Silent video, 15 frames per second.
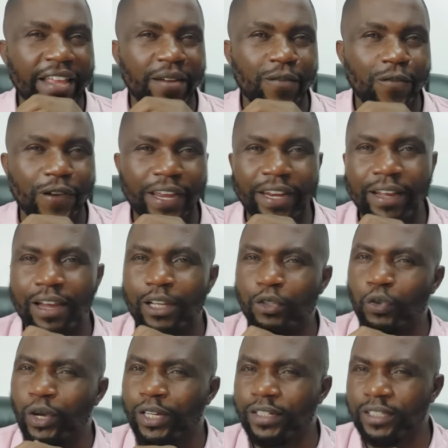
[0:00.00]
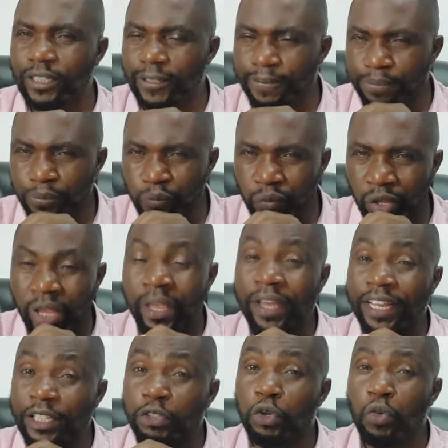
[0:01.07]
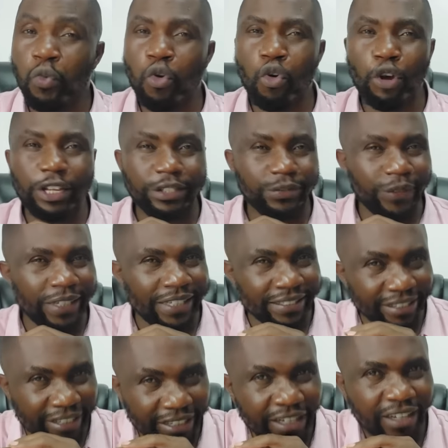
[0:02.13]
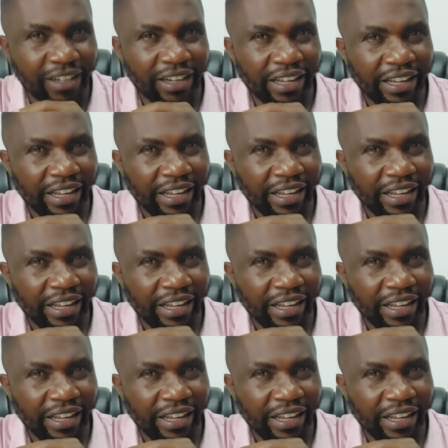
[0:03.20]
I am fine, as you can see. Kisumu is fantastic.